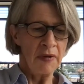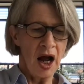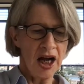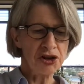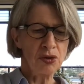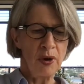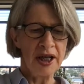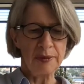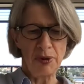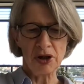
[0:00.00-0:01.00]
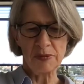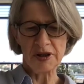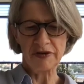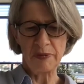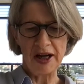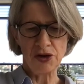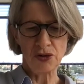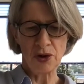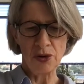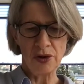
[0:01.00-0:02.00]
I shall wear the bottoms of my
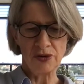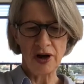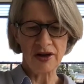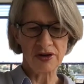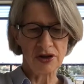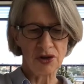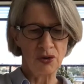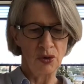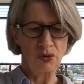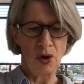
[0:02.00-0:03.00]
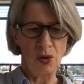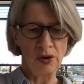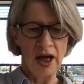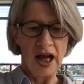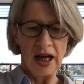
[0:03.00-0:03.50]
trousers rolled.